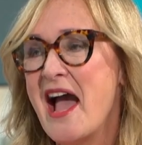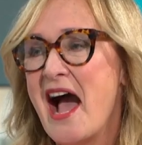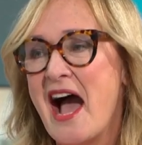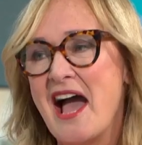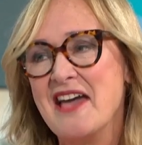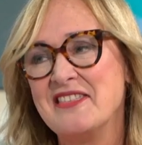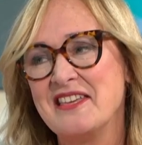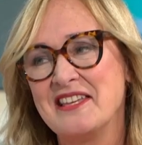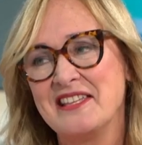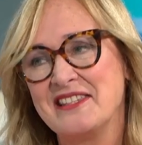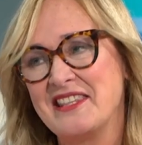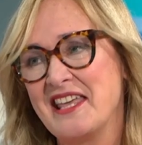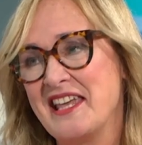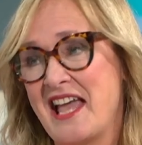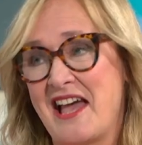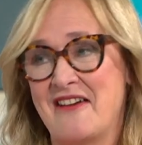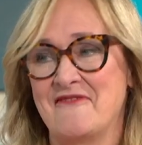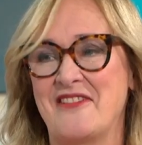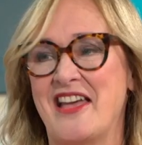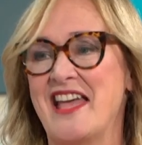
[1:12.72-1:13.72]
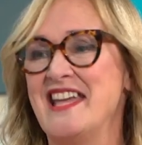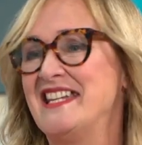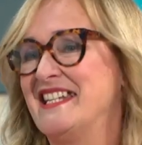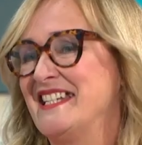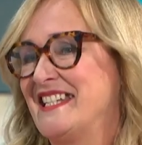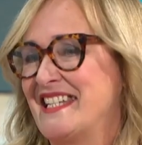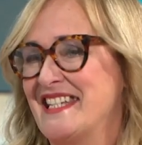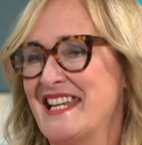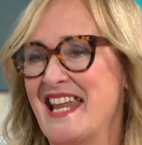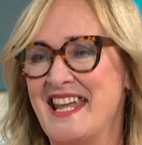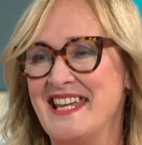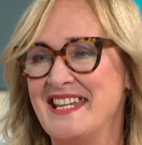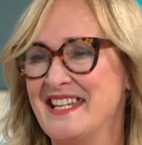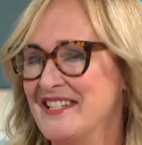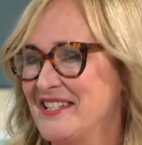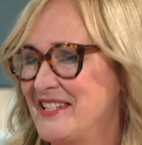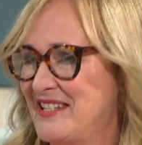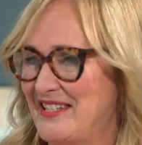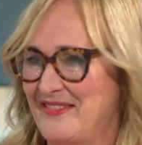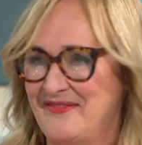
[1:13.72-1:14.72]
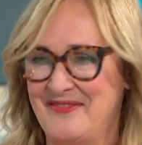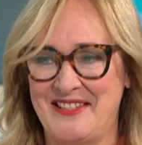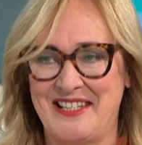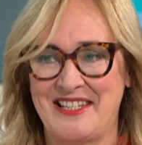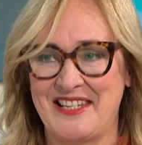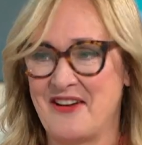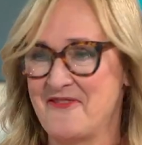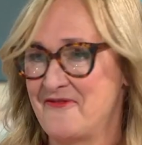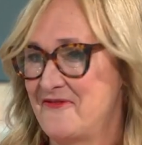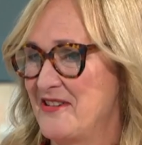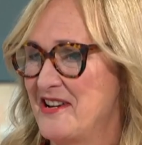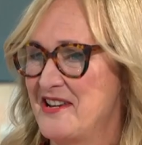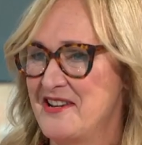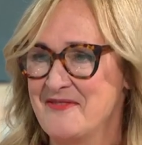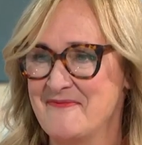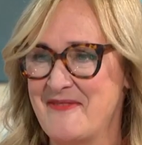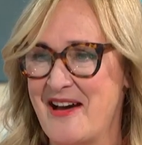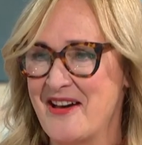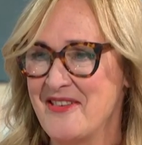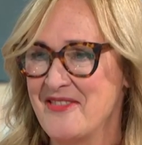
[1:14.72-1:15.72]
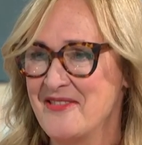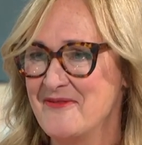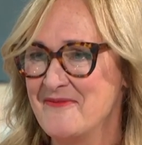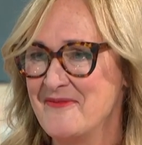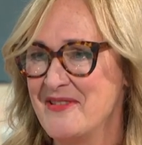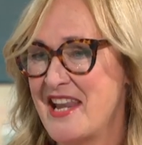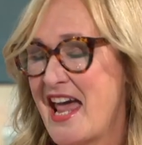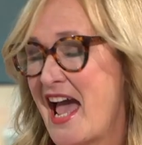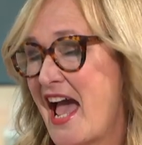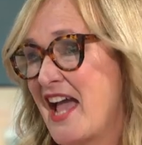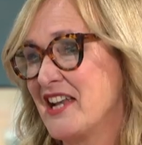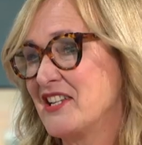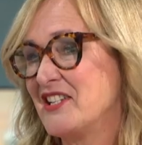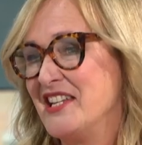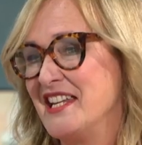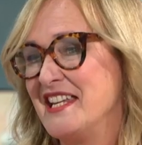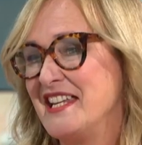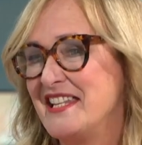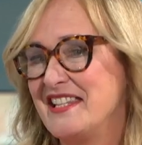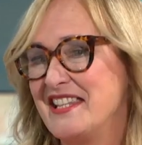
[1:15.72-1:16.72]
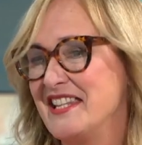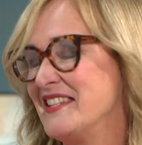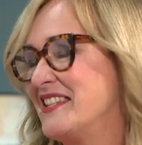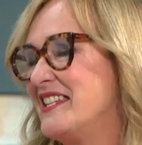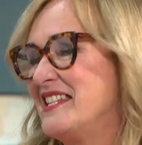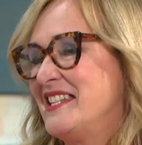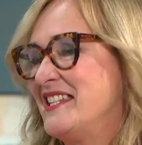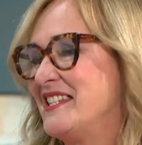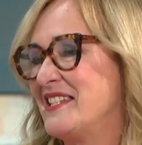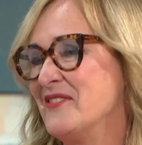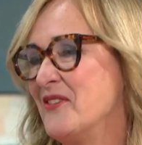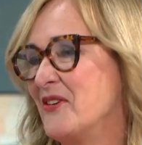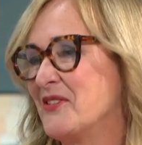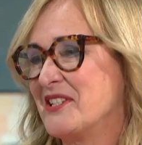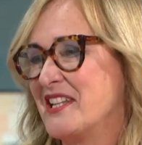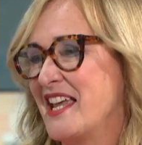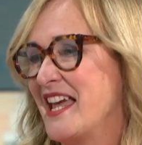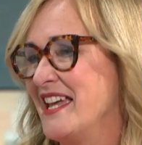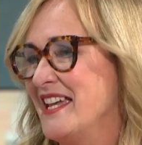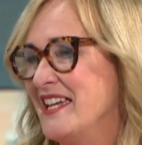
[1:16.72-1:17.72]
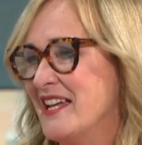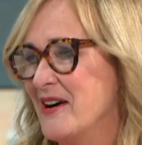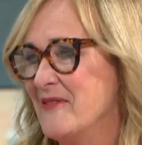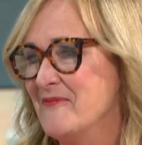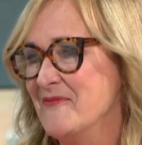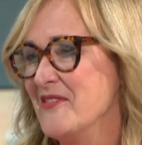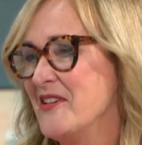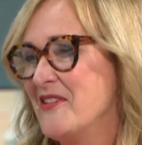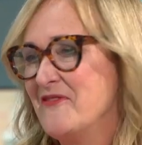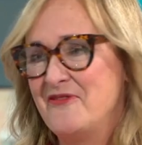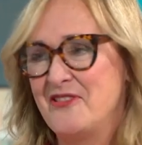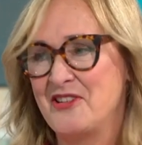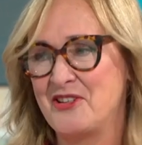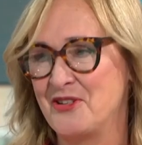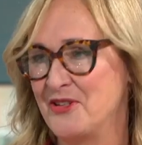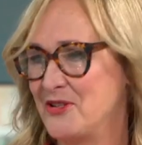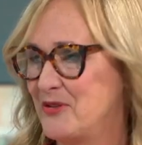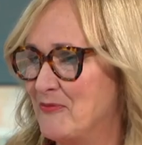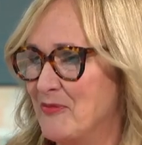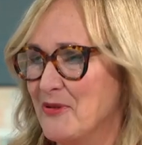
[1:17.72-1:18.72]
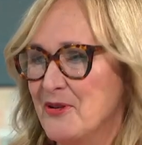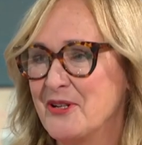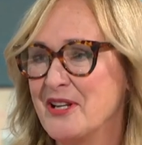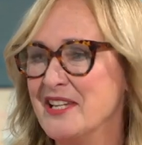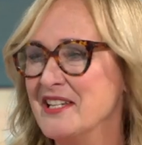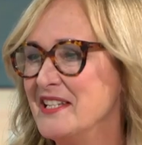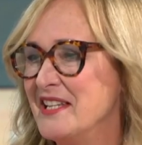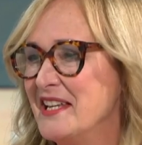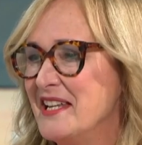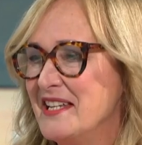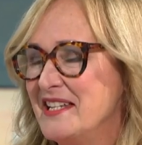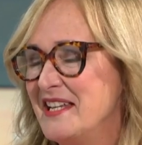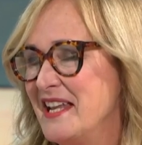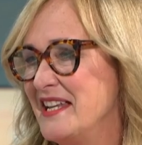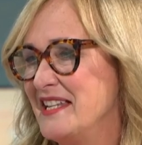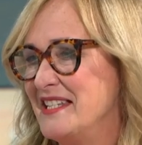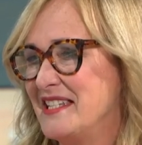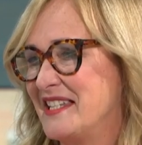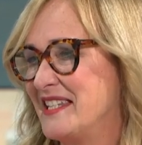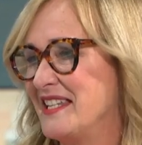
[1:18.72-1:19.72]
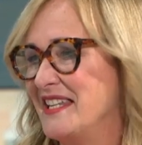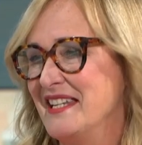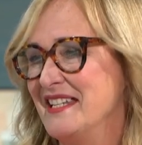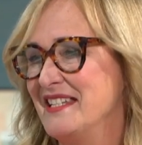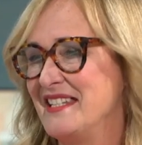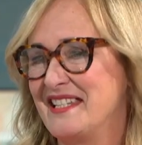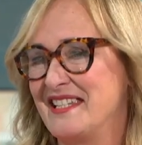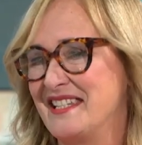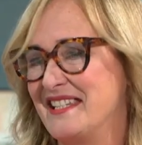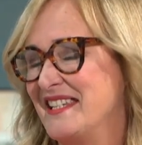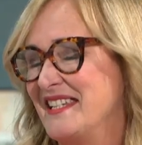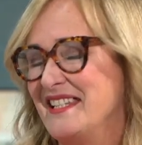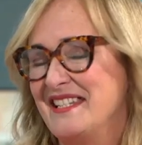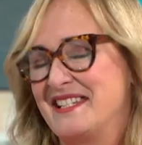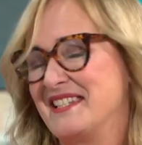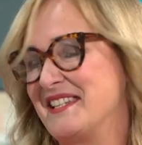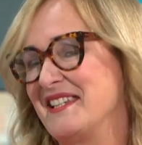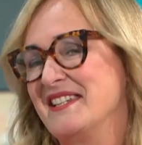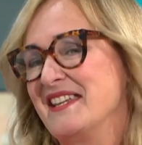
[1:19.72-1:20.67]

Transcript: I think they have acres and acres of stuff written about them. And actually, th this is not a um, vicious book. It, mm. it, it's it's it's. A...